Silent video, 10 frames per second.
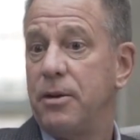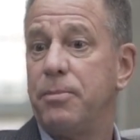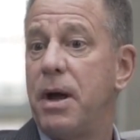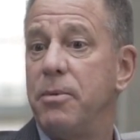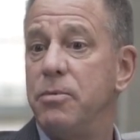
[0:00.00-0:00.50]
It'll
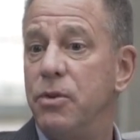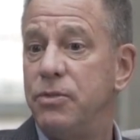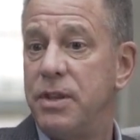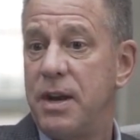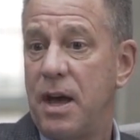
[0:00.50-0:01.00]
probably
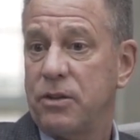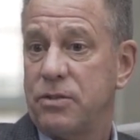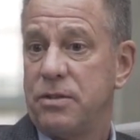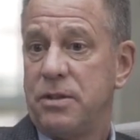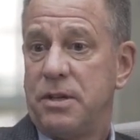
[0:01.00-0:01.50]
move to the
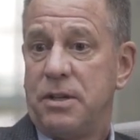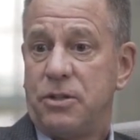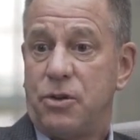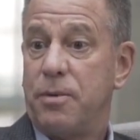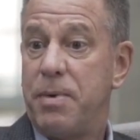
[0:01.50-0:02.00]
next
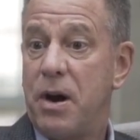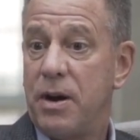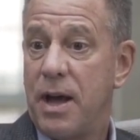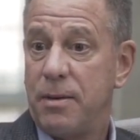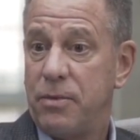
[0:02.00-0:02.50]
sort of
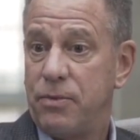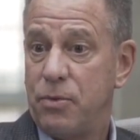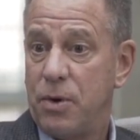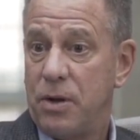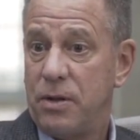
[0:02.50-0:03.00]
paradigm, if
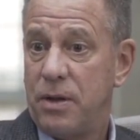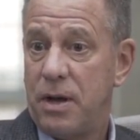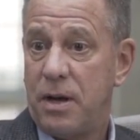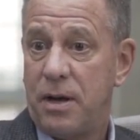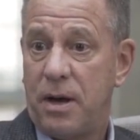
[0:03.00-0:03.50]
you will,
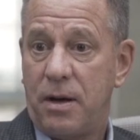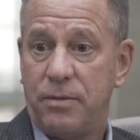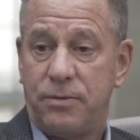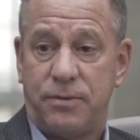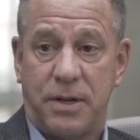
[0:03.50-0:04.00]

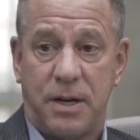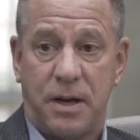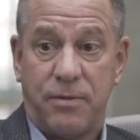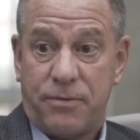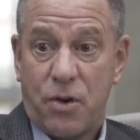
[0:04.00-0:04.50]

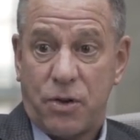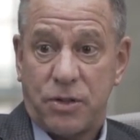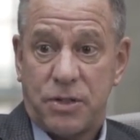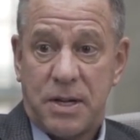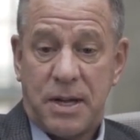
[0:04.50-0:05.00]
of
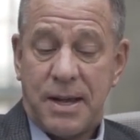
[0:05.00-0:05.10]
focus.